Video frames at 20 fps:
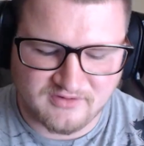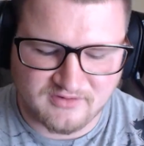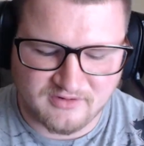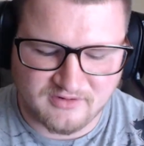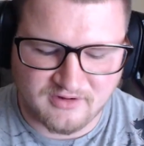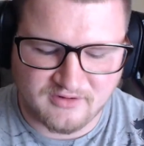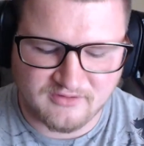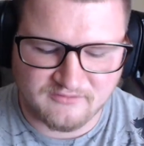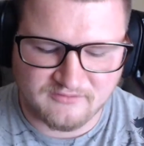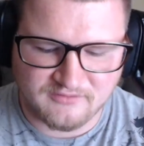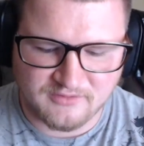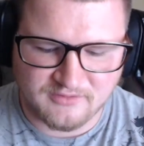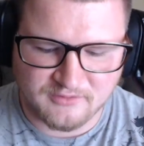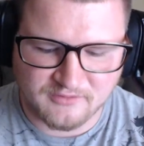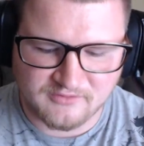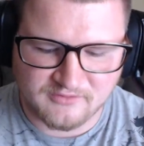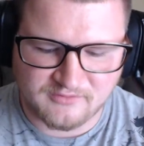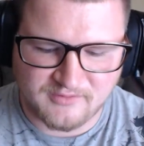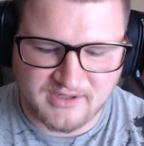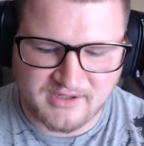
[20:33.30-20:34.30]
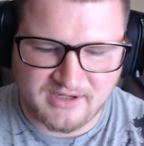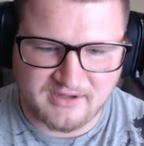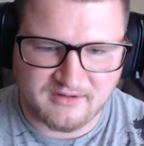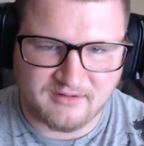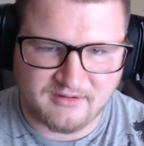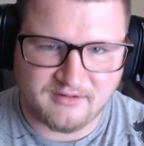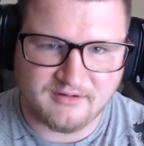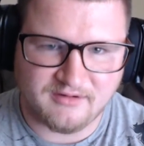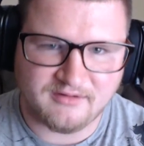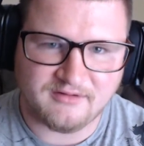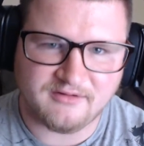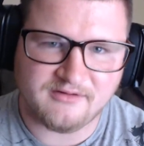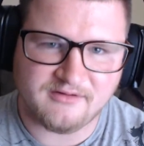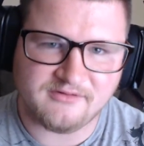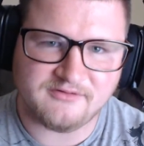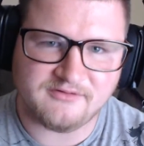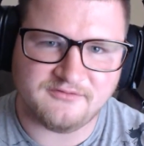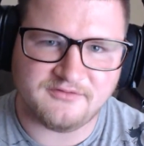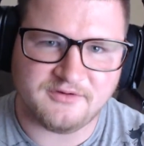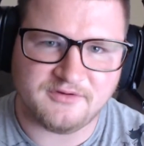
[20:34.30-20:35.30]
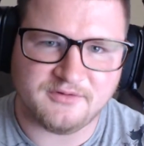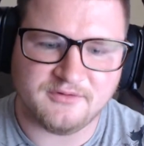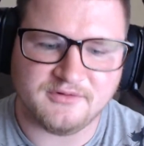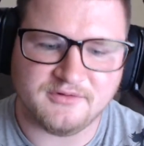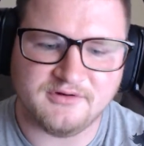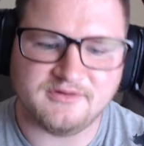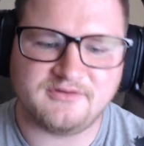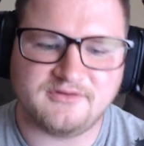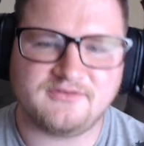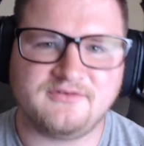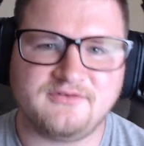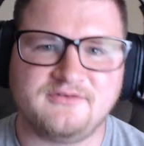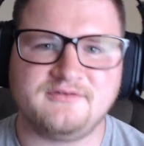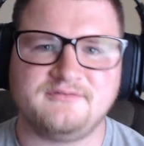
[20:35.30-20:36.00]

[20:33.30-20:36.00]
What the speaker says: all the viewers, man. All the viewers.